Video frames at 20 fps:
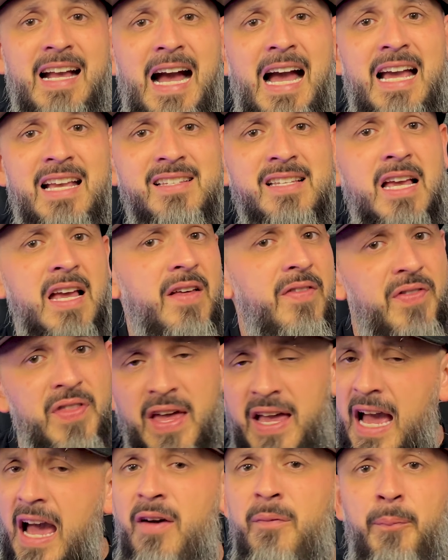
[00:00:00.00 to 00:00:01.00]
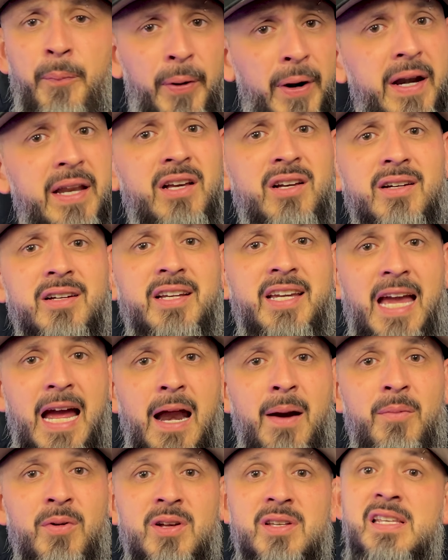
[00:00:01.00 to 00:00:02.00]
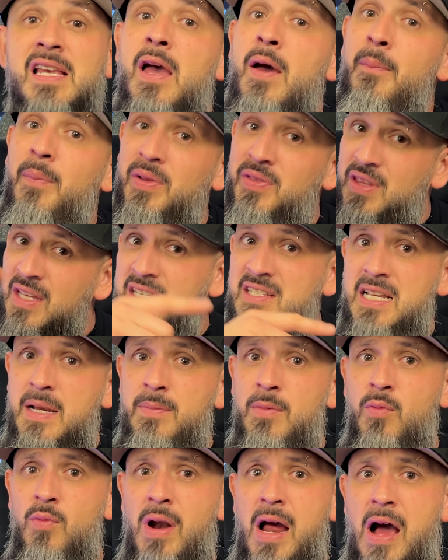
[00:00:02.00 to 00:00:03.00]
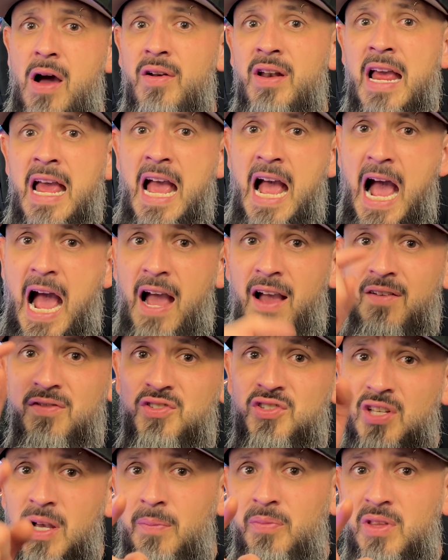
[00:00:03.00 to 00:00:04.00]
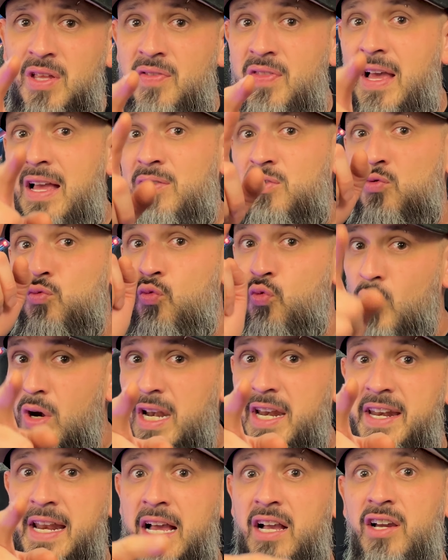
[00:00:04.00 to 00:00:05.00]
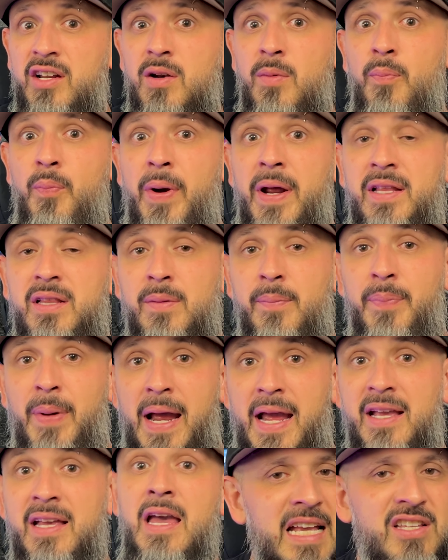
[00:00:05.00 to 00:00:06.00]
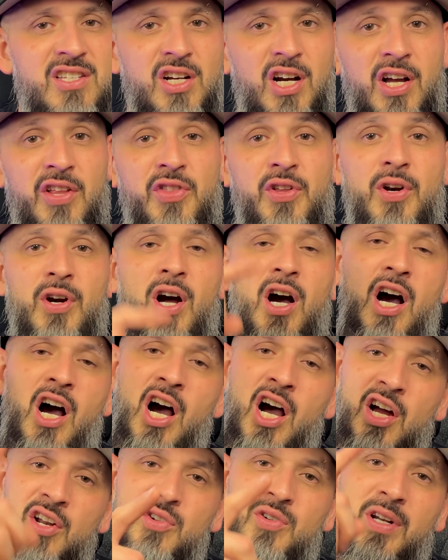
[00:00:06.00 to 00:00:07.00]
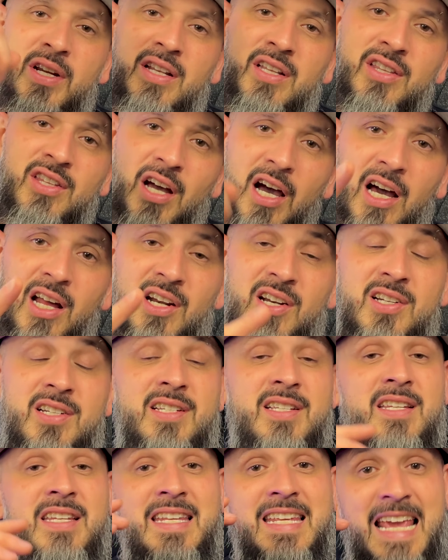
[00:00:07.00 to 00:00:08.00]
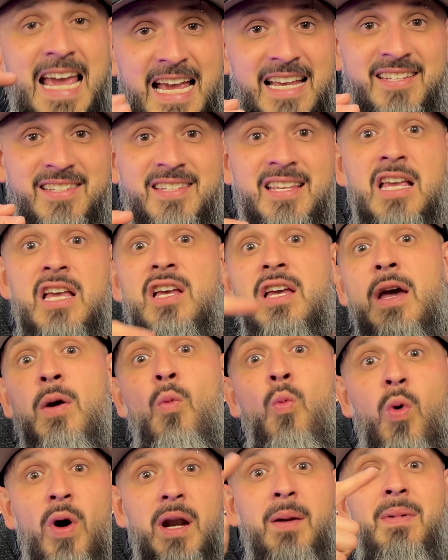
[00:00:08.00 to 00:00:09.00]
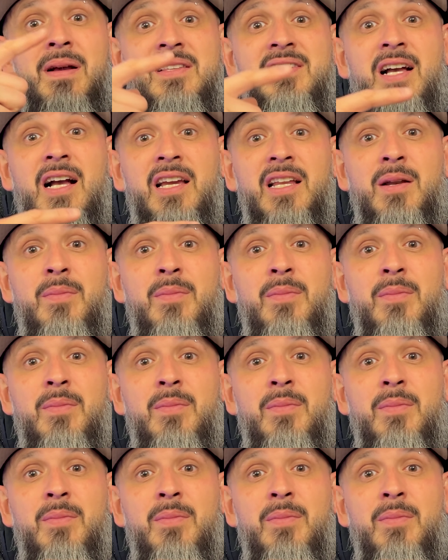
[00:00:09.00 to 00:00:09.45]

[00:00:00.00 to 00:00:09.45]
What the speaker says: guys, they have pretty good cameras, but this time around, I have something that's really not gonna break the bank. It's under $100. Yes, and what am I talking